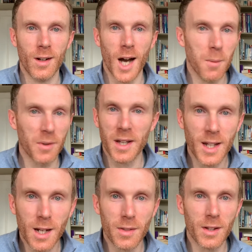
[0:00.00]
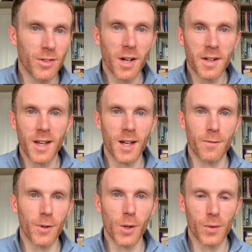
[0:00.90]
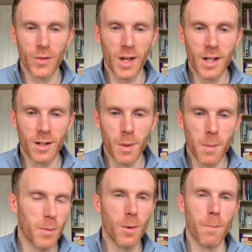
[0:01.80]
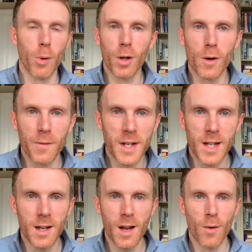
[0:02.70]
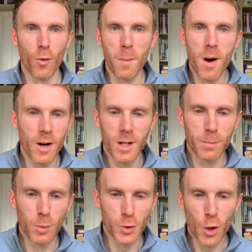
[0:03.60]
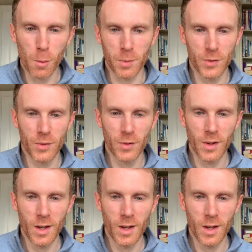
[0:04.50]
I'm not getting anything done here for God's kingdom. I'm not pulling off any remarkable jobs.